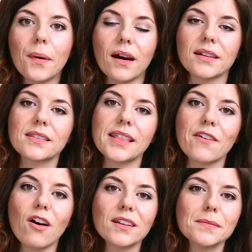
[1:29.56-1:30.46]
But
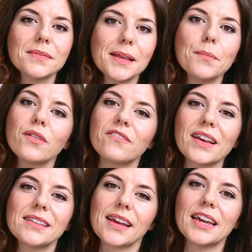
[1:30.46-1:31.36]
there are some simple
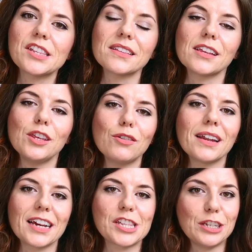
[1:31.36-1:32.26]
investigations that you
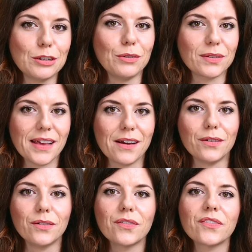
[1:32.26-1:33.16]
can actually do
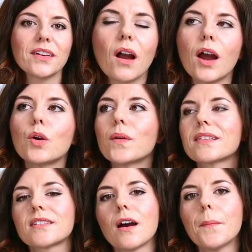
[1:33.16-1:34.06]
yourself. I always
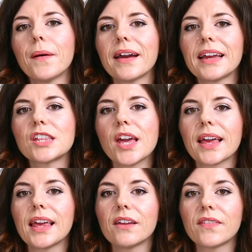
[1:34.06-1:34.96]
start by
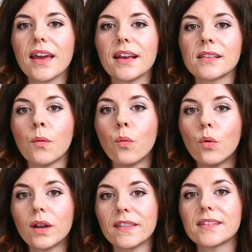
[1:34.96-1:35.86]
checking if there's a
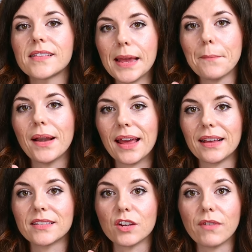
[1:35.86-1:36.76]
wall in the same
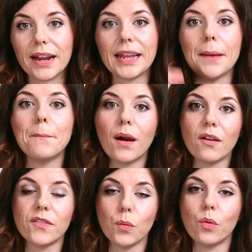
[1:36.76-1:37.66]
place directly
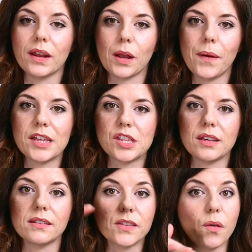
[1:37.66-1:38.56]
above the wall in
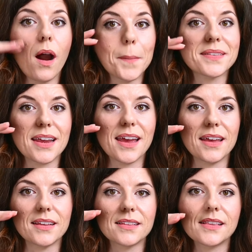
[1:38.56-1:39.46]
question, so
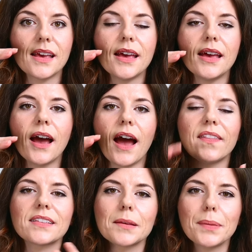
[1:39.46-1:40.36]
upstairs. And
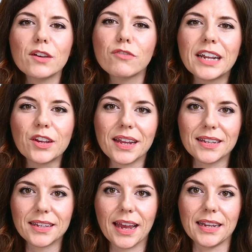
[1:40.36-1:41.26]
this can be a really good
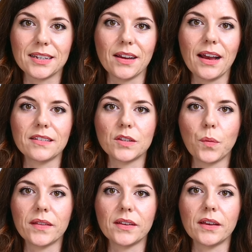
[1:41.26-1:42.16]
indicator as to
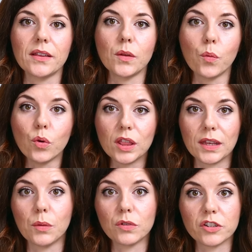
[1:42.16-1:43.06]
whether the wall
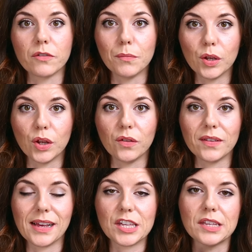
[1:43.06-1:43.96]
that you want to remove
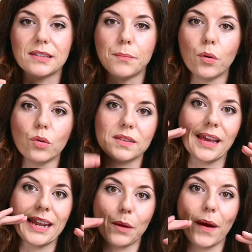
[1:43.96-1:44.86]
is actually
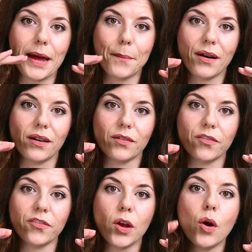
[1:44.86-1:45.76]
supporting any weight
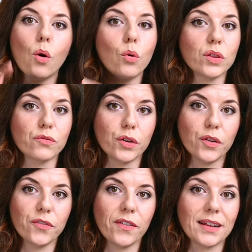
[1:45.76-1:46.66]
above or the
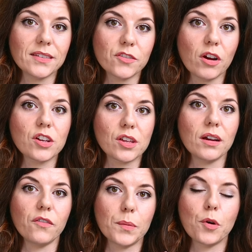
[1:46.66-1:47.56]
roof and structure
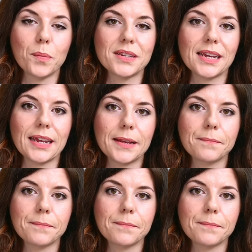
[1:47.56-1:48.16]
of the property.